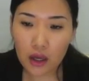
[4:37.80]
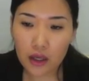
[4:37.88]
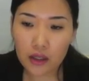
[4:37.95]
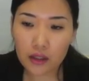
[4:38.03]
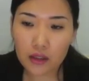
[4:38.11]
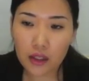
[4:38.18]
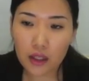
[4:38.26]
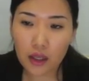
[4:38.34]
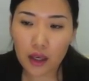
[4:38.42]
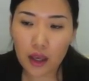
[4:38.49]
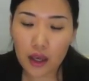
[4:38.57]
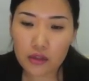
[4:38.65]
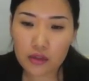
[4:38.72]
And
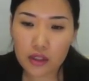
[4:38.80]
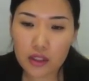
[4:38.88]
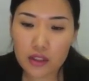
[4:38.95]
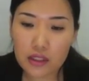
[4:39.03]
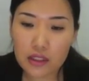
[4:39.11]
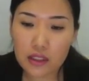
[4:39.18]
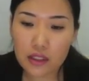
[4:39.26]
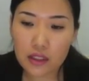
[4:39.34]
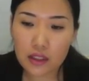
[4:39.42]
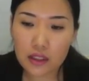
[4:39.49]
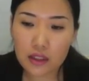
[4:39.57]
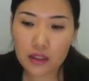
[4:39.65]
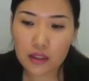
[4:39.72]
as you can see
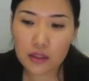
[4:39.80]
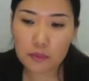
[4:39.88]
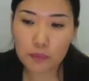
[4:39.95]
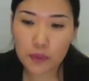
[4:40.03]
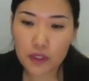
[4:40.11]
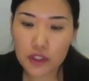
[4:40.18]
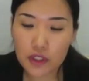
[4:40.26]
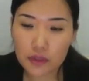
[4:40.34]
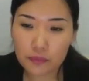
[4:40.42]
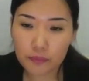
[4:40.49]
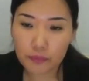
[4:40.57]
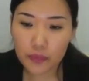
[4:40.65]
in this picture